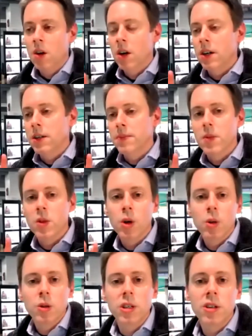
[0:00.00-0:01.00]
Uh,
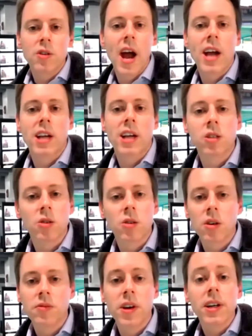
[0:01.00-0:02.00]
those interactions
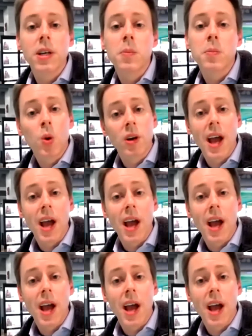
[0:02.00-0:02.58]
are a very important